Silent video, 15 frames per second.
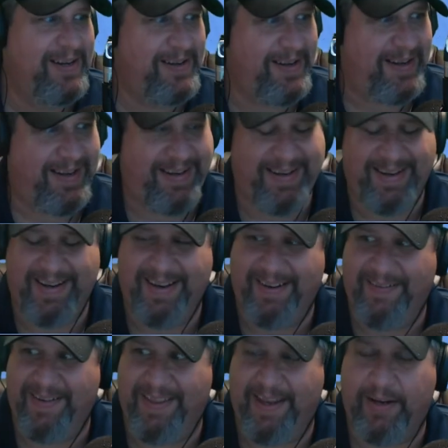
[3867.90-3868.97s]
and
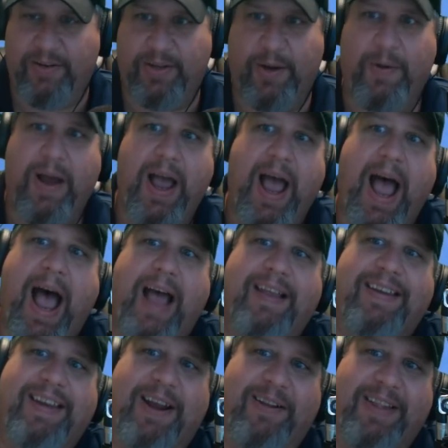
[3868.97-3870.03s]
everything. So,
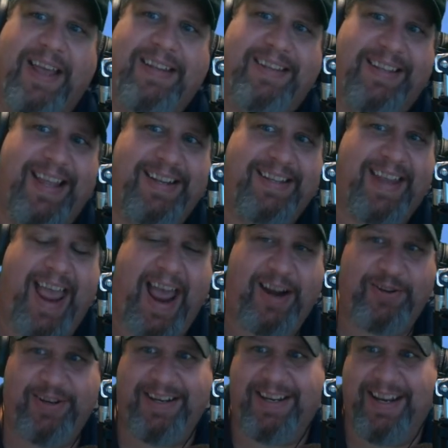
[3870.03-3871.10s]
let's
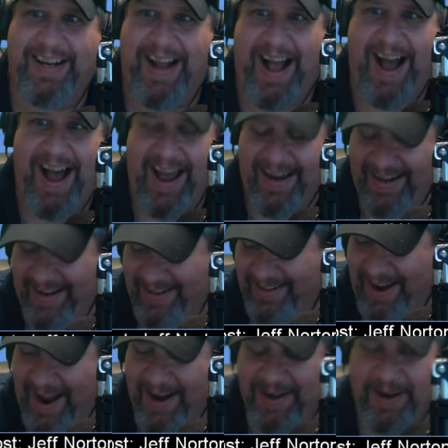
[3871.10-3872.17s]
actually get on and
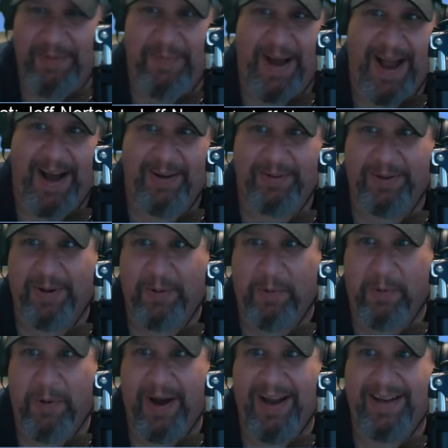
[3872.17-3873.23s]
talk about
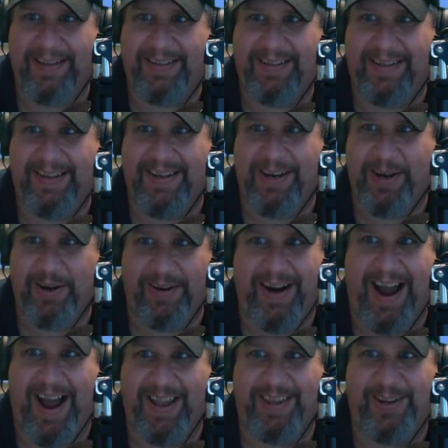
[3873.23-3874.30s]
what you're
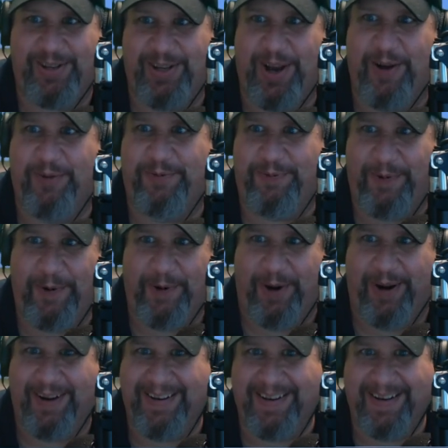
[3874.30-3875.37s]
on the show
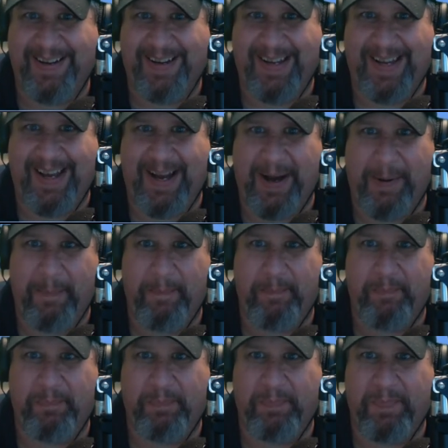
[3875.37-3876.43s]
for.
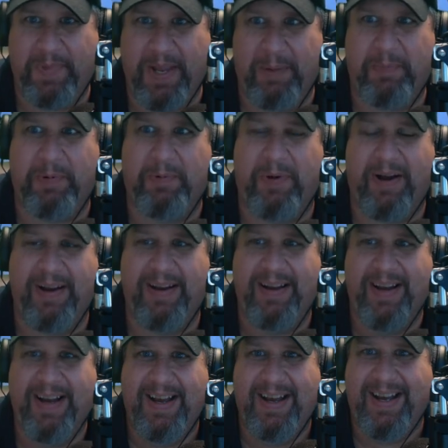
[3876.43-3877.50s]
Number one,
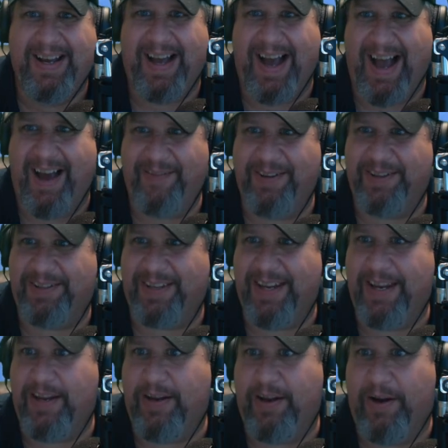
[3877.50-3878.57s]

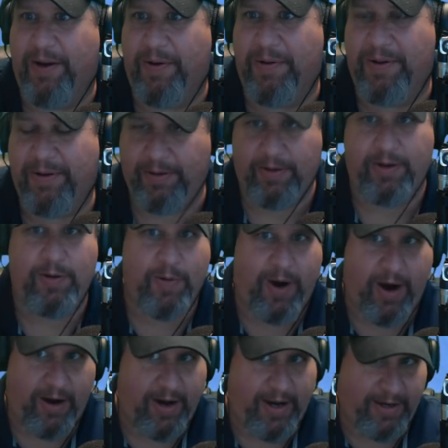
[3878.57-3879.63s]
obviously, you
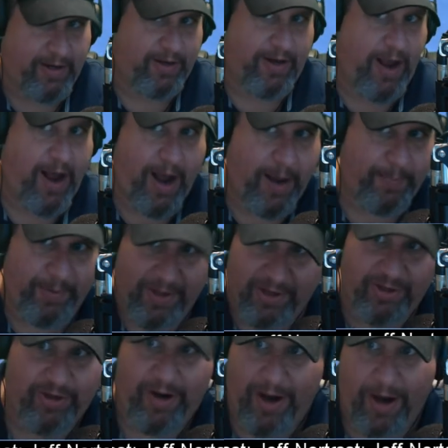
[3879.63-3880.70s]
are an
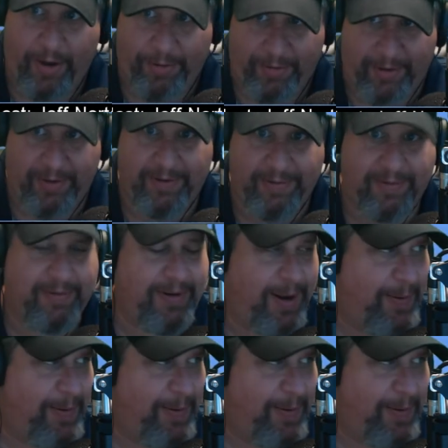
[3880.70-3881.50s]
accomplished author. I